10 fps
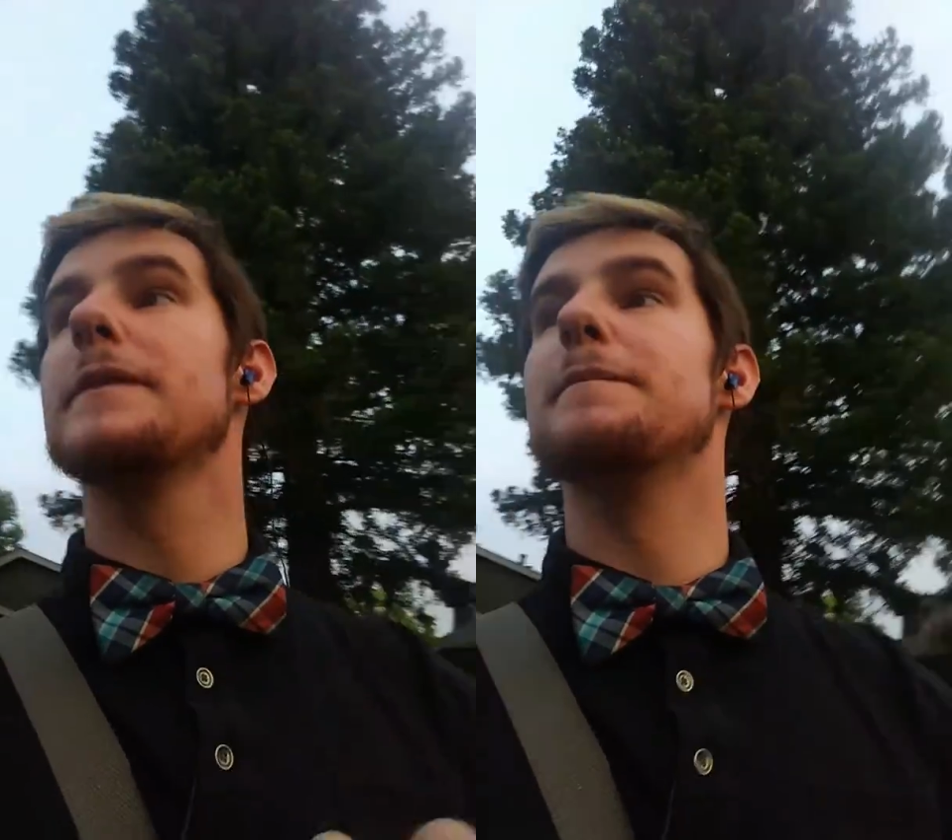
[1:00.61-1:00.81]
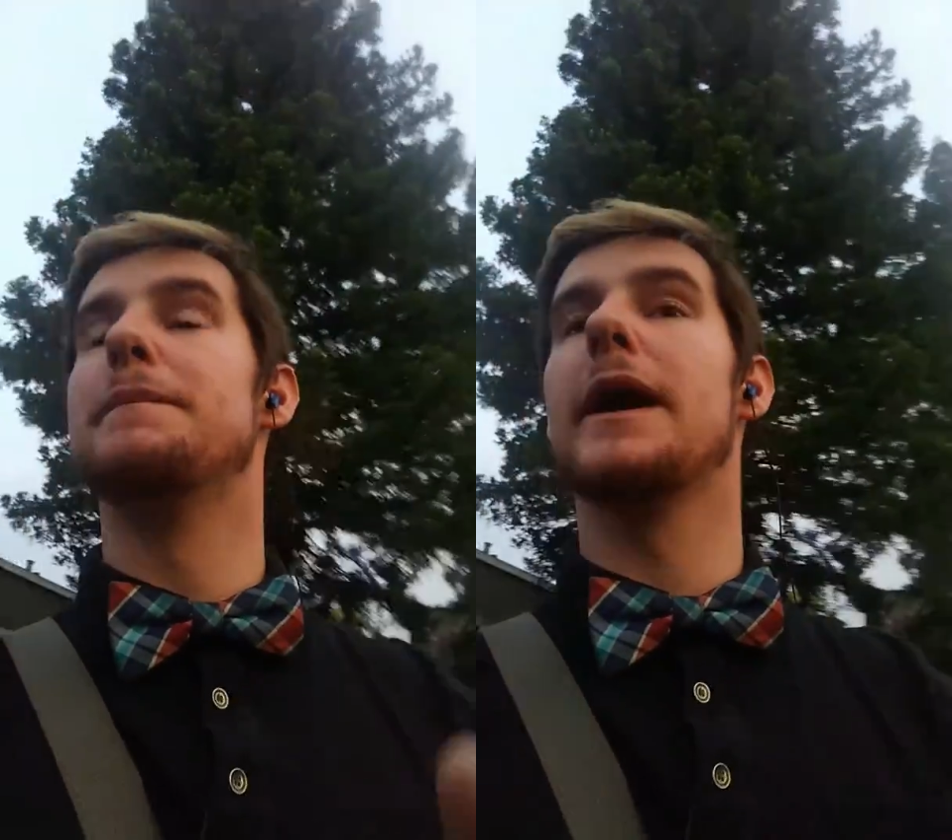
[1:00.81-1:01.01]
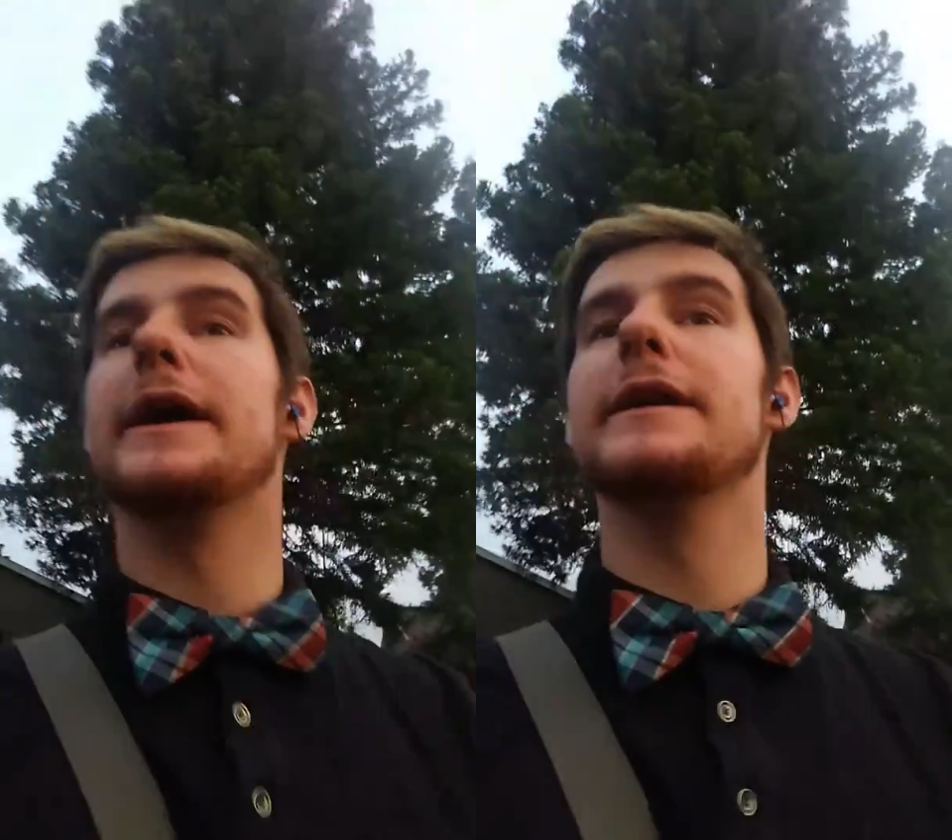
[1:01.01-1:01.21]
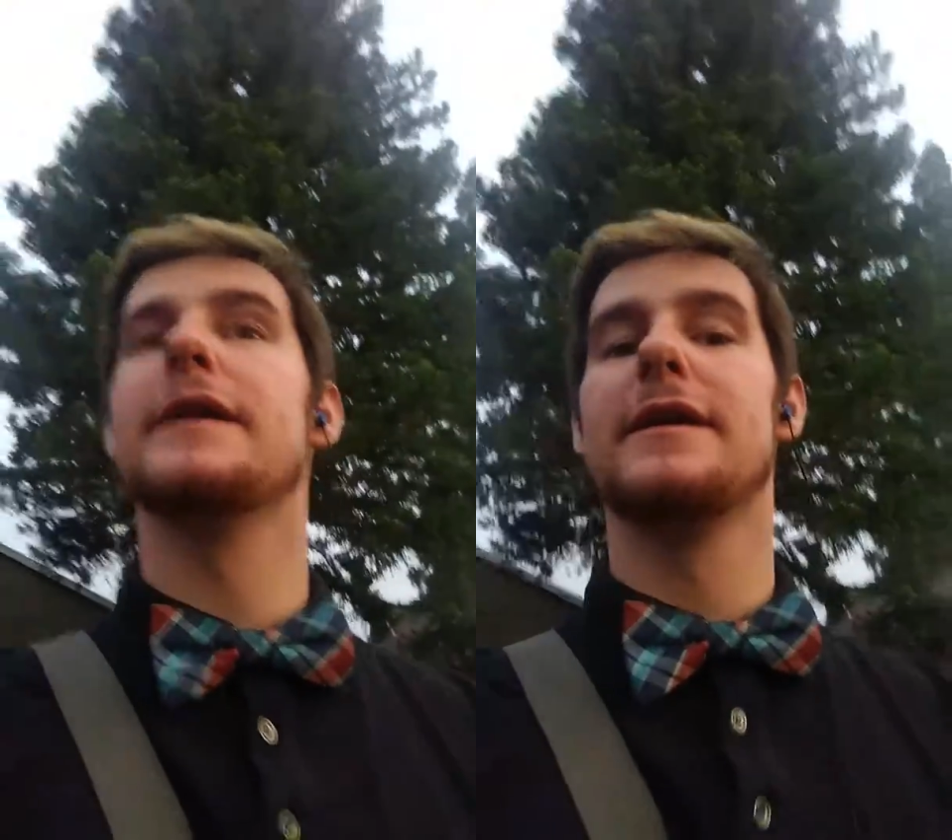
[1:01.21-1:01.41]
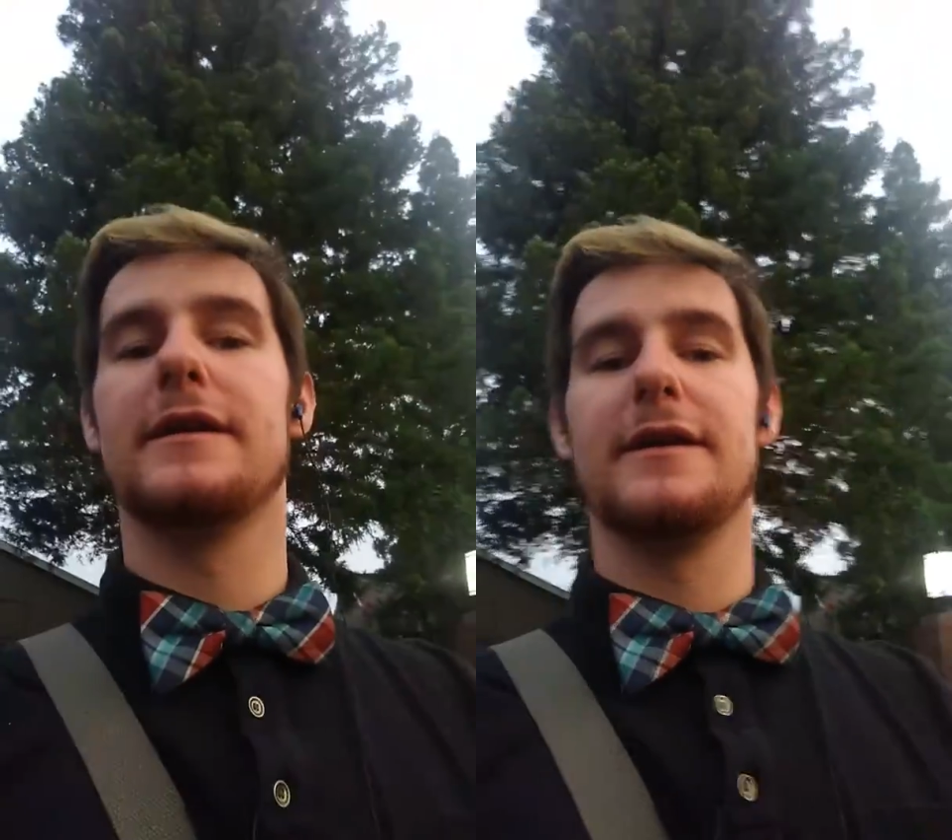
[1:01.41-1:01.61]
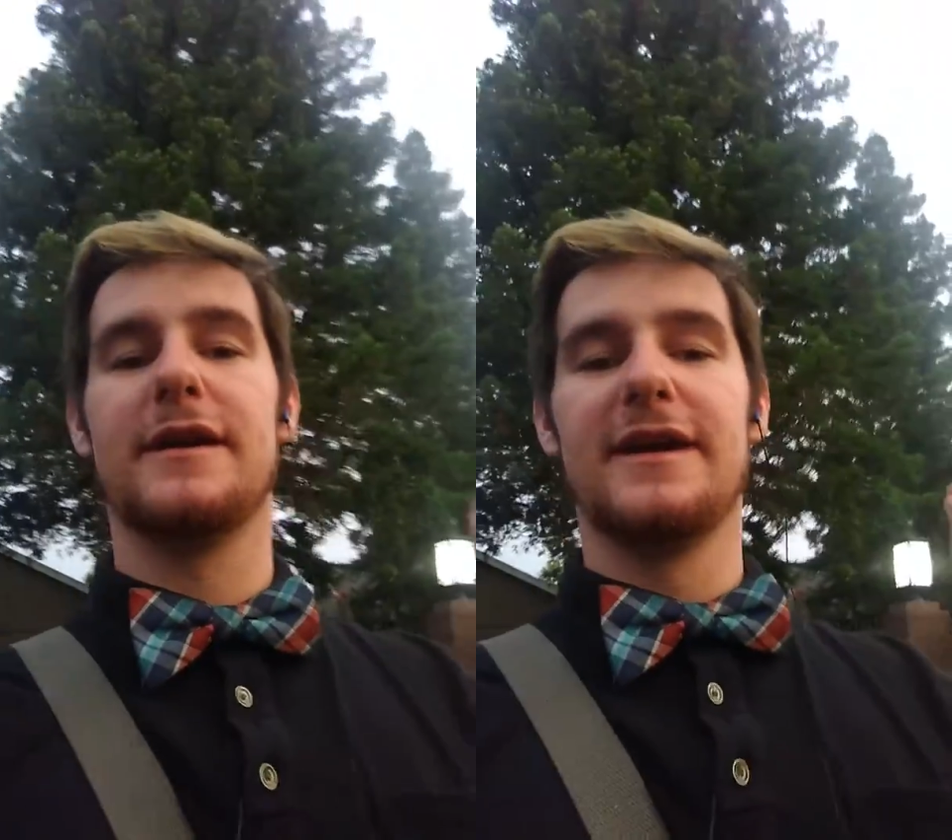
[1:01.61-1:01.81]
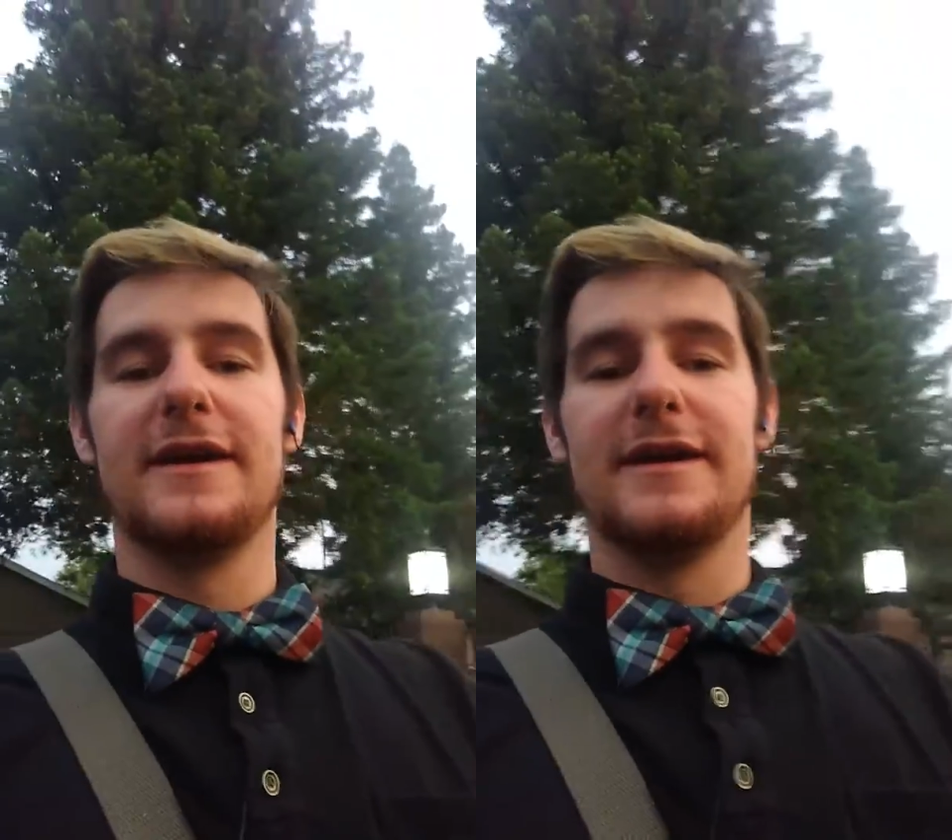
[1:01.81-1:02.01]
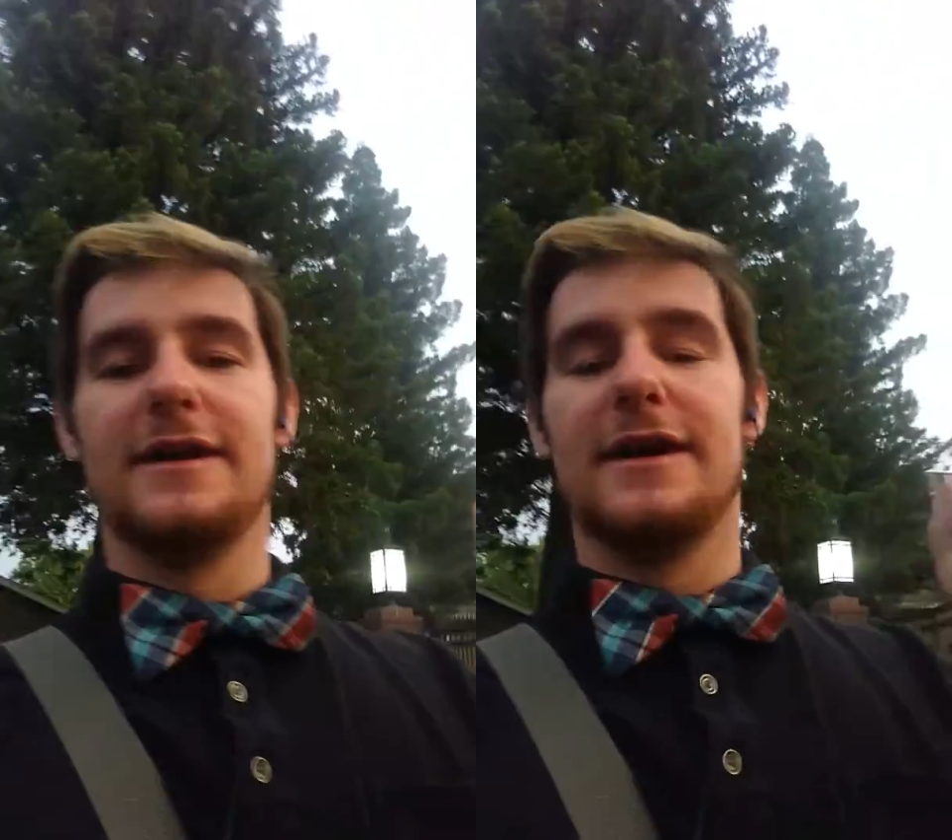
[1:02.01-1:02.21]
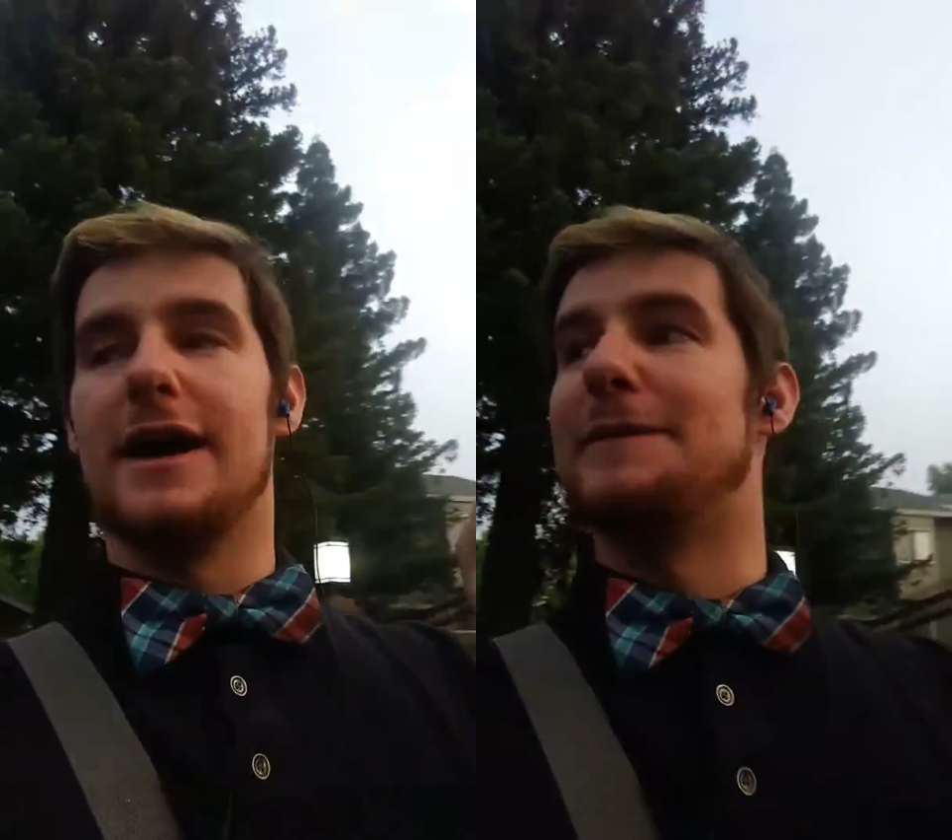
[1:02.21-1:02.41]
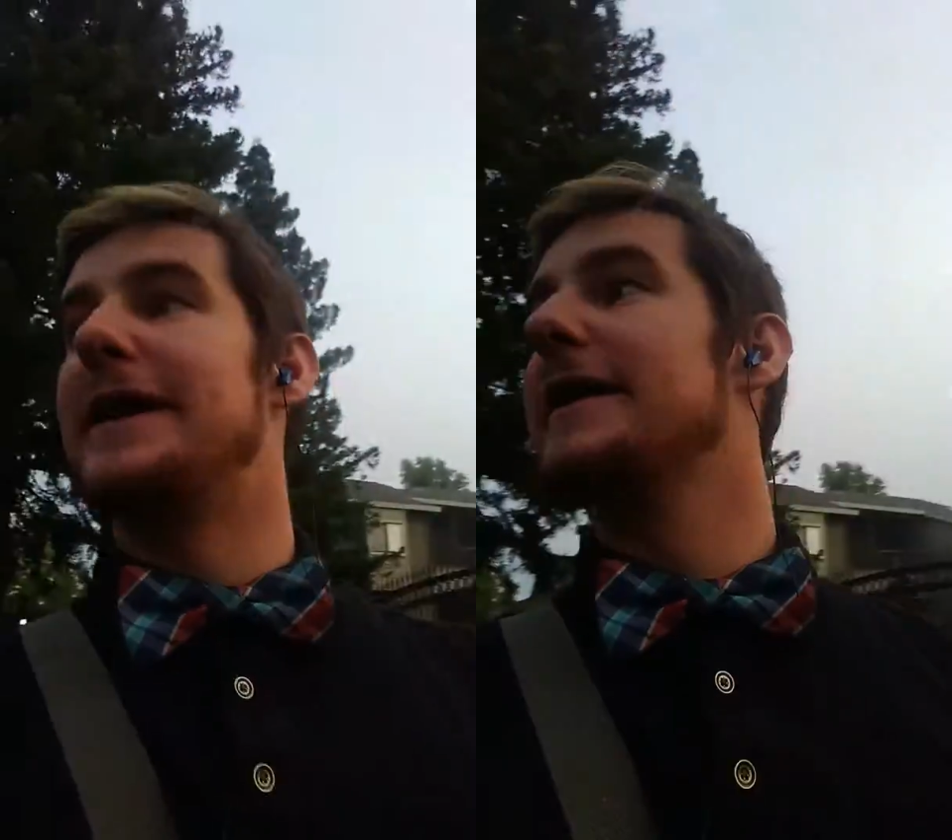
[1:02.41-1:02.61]
But I'm
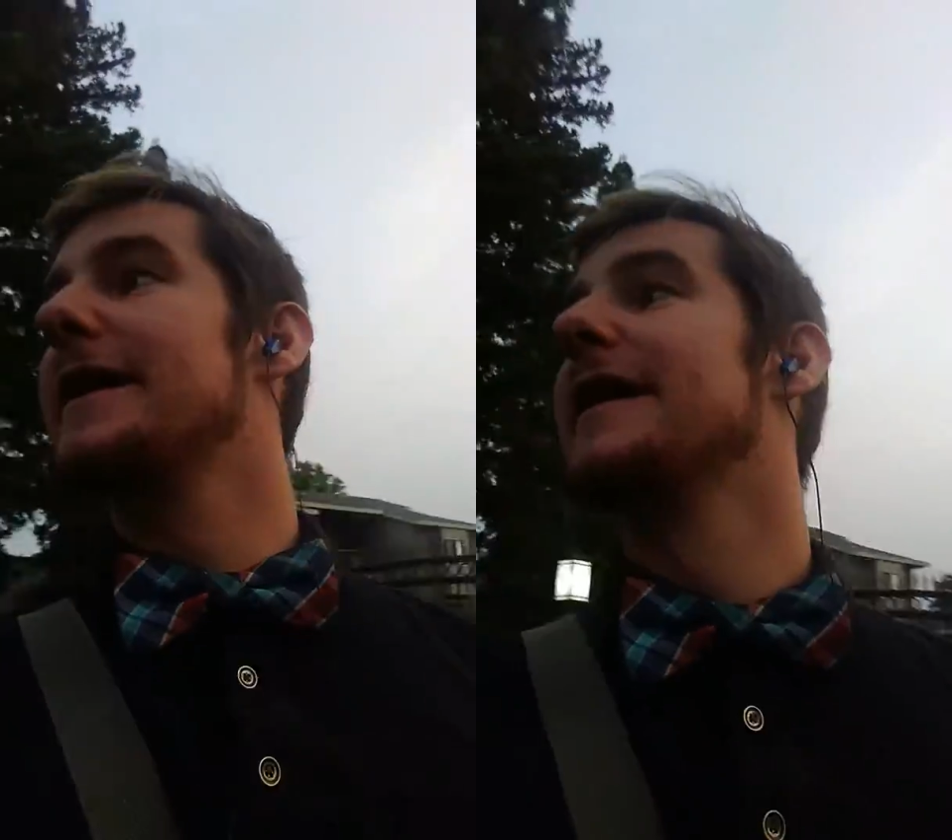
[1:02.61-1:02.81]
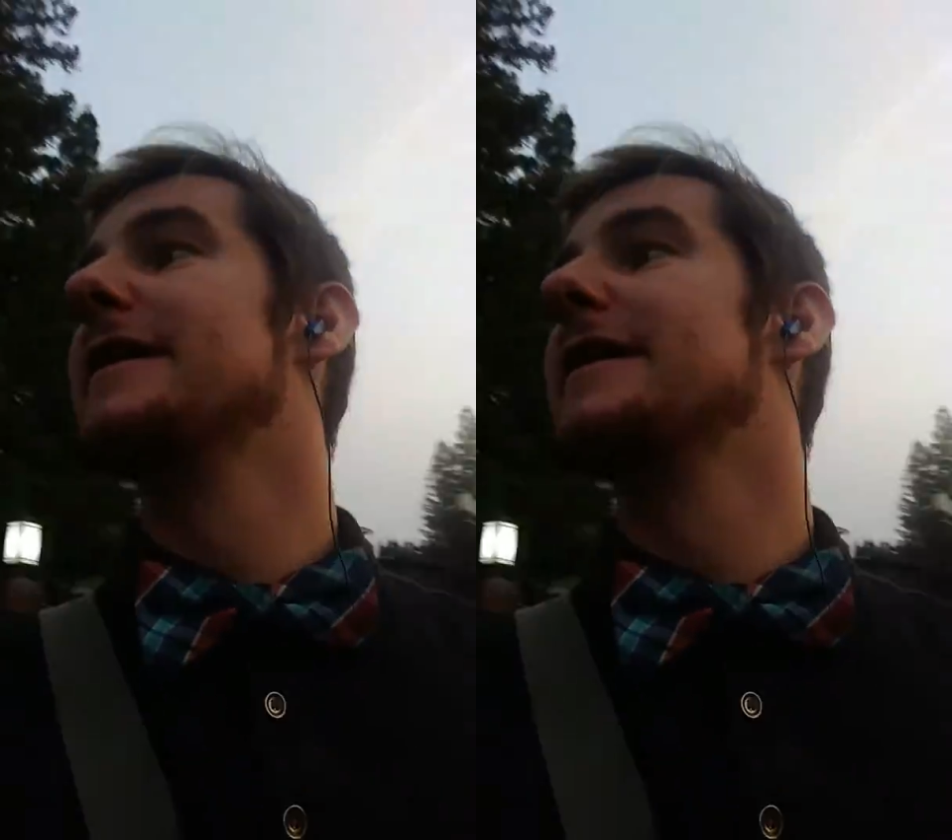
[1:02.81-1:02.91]
here,